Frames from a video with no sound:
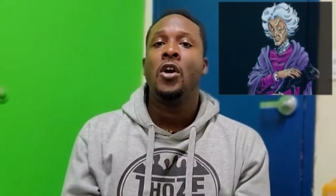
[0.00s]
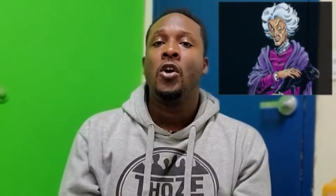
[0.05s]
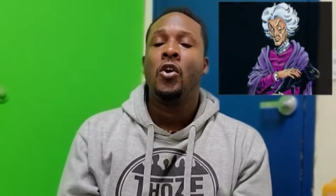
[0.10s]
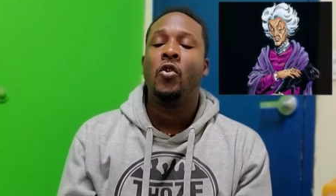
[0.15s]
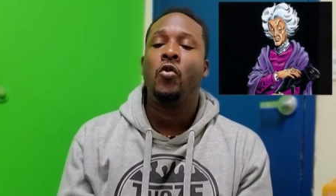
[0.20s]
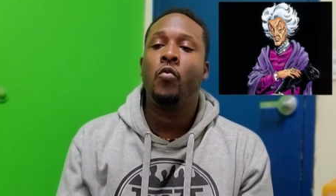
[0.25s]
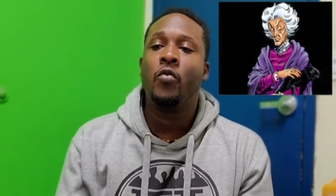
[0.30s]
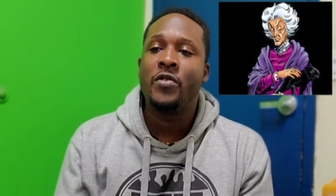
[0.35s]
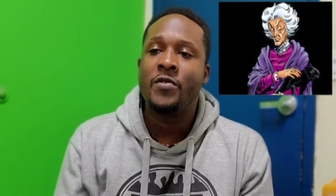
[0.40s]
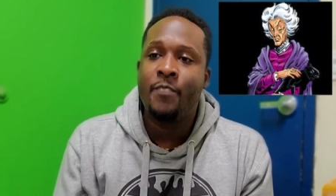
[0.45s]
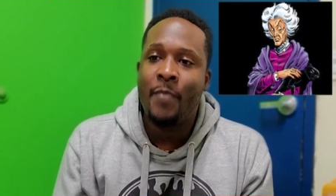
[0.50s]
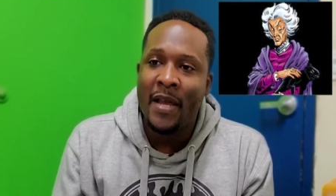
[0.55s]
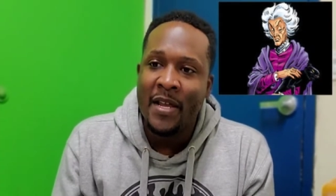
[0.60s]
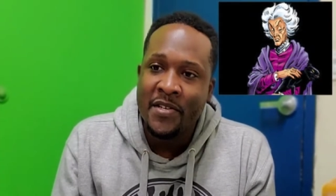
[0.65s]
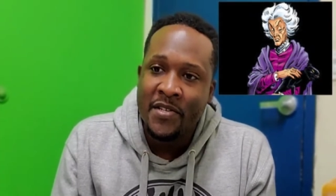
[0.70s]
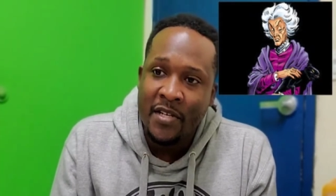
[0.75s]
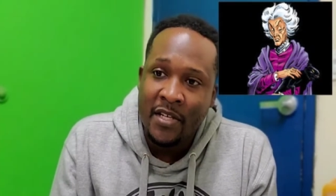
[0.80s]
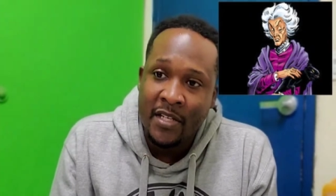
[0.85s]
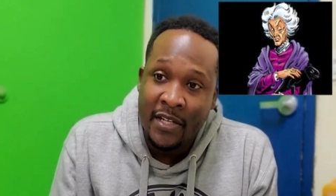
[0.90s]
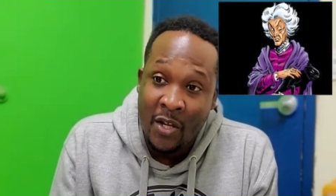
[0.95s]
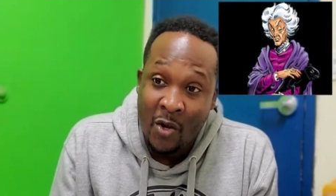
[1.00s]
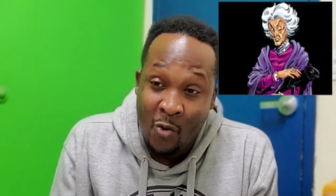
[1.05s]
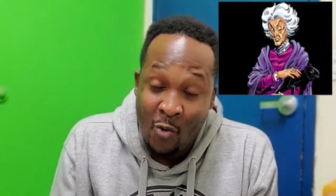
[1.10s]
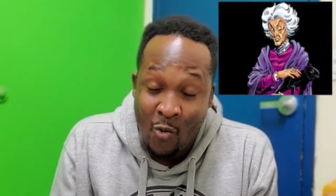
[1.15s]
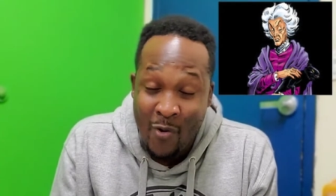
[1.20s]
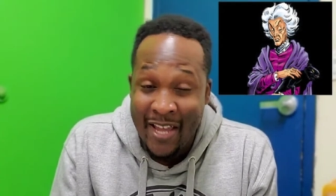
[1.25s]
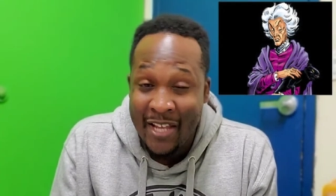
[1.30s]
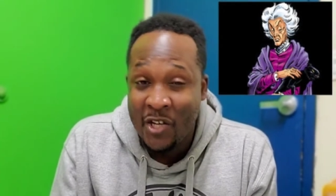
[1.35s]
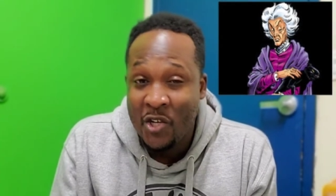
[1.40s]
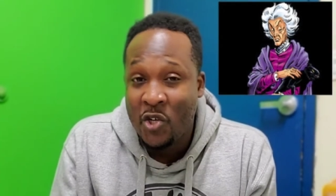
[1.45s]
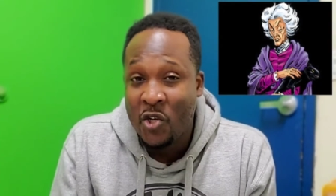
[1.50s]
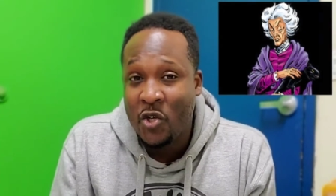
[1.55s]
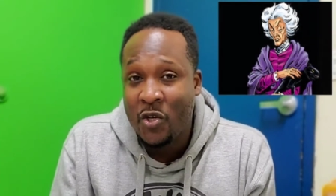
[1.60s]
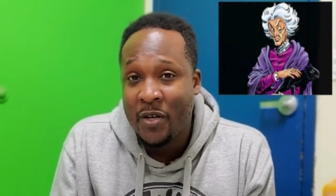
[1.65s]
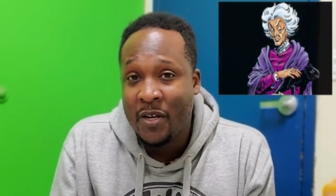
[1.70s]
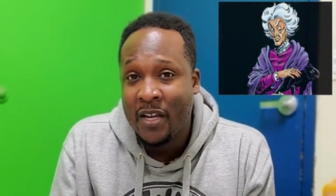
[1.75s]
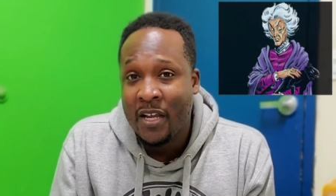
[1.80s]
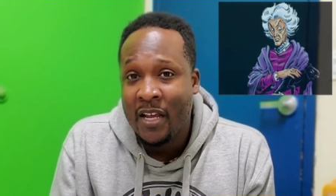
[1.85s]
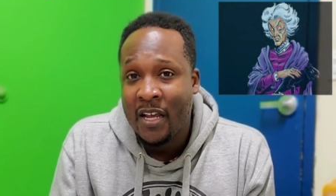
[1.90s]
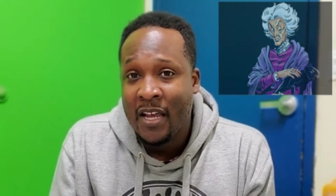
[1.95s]
who was basically a witch
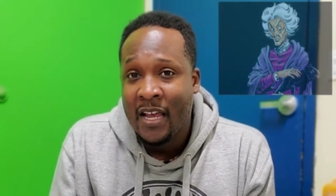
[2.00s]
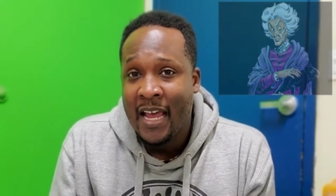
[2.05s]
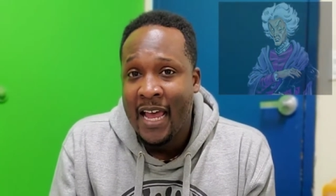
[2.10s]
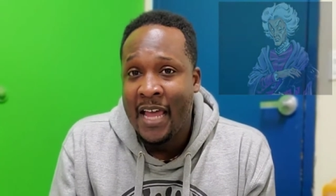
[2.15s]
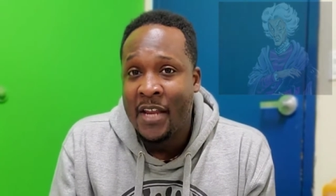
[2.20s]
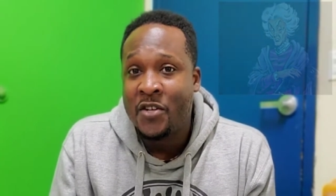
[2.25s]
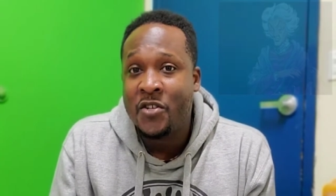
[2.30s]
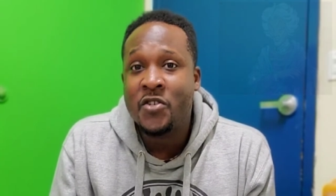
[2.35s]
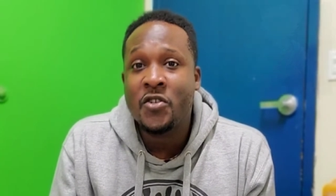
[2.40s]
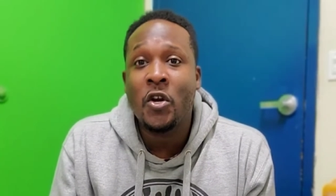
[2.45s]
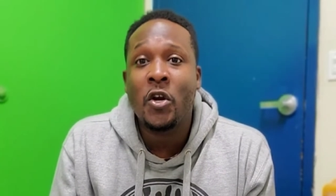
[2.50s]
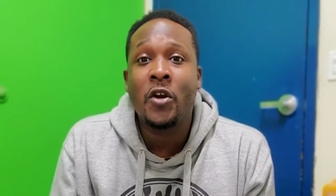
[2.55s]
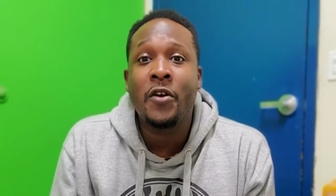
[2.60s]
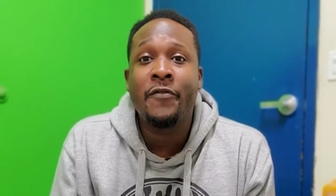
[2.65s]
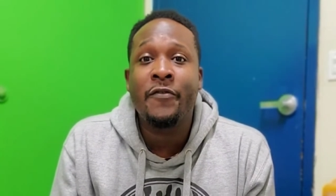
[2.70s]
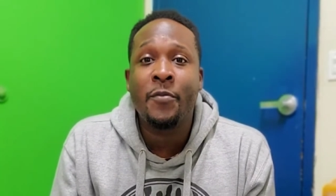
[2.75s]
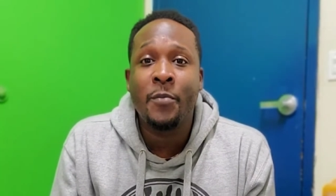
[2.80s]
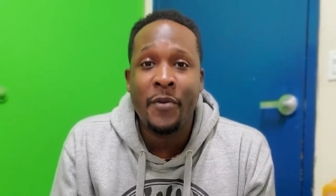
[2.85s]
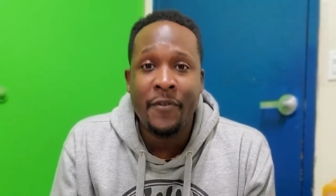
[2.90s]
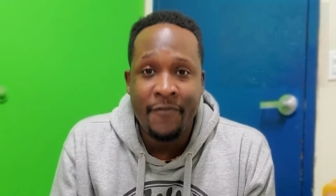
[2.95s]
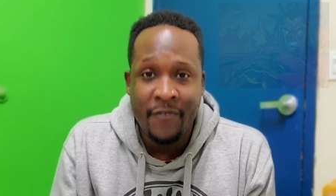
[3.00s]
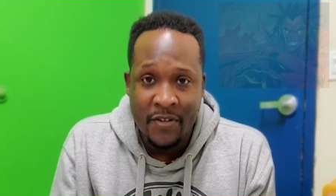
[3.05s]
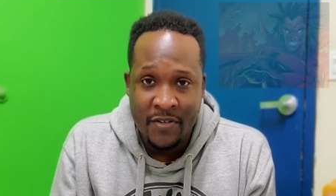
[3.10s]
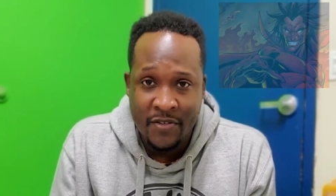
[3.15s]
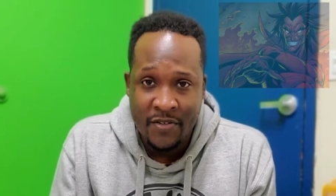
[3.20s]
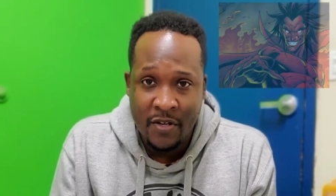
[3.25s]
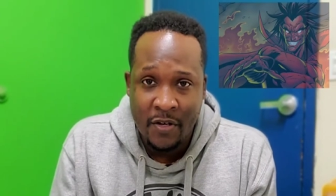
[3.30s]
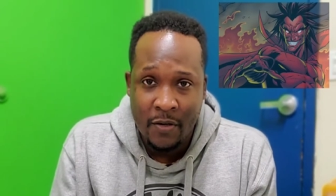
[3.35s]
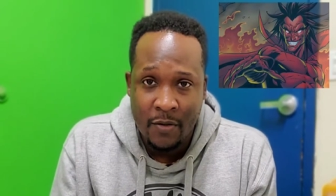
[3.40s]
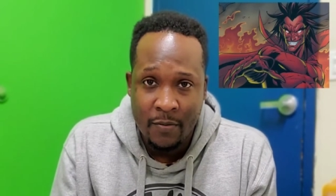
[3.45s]
and served Mephisto.